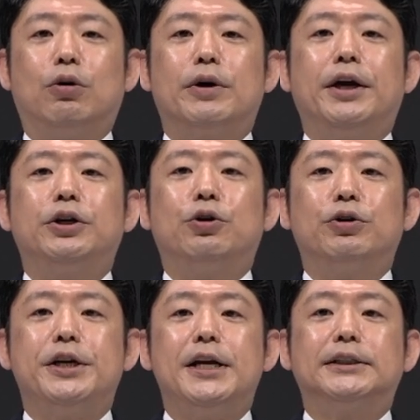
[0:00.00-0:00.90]
And in
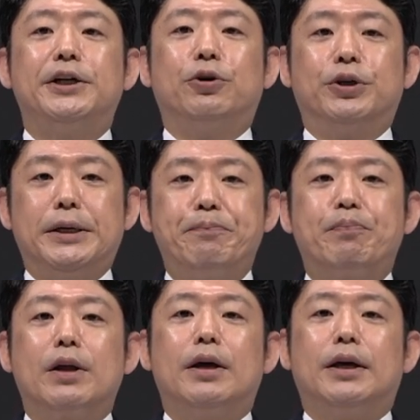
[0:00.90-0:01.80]
order to isolate the
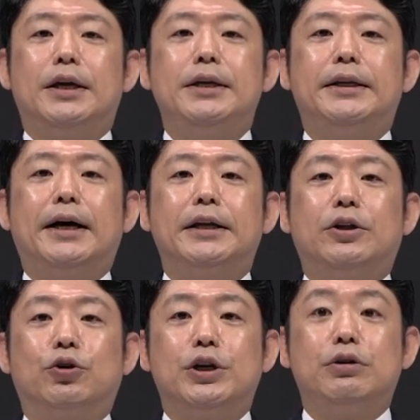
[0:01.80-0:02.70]
impact of
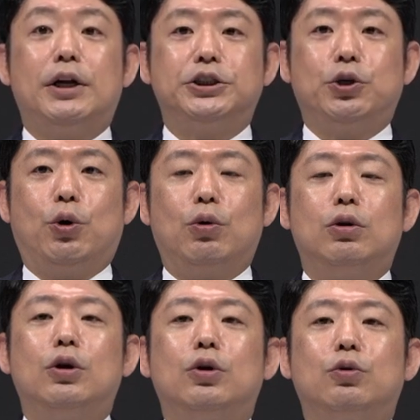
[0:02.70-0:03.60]
indirect and common
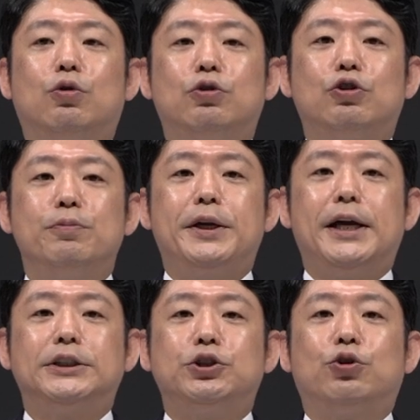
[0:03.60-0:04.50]
expenses, we
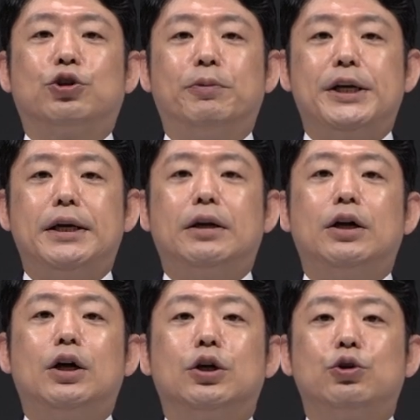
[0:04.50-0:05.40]
have other
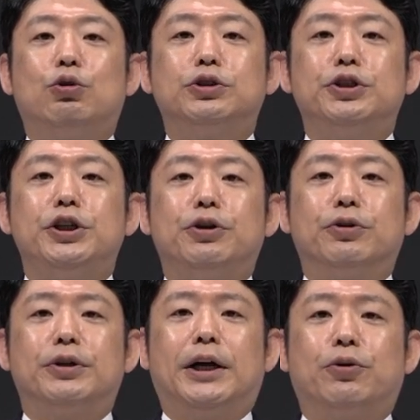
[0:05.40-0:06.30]
subsegments for
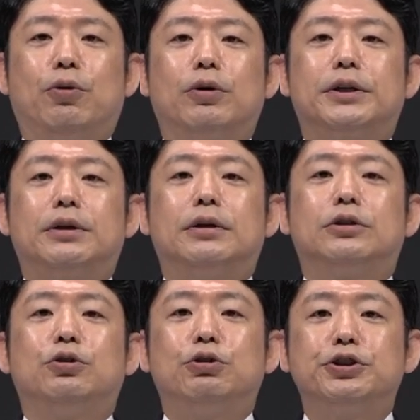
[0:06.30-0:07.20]
Internet Infrastructure
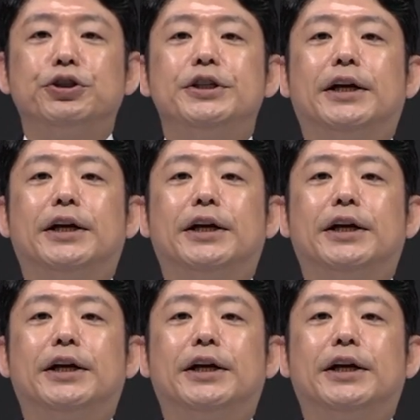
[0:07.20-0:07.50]
Business and